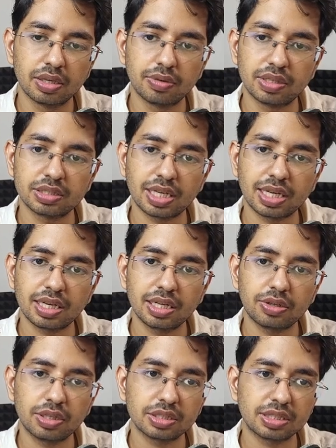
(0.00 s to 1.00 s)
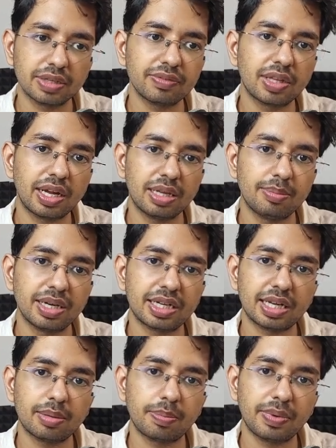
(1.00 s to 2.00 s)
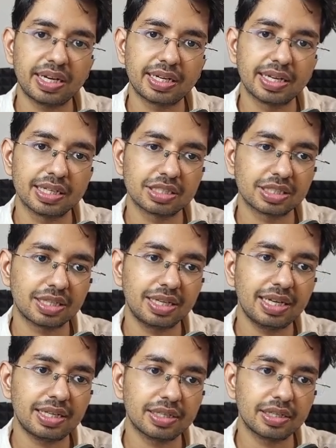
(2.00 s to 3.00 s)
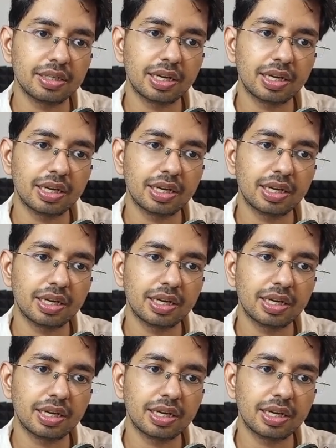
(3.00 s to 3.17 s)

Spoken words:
Once I click on save, the email template gets created.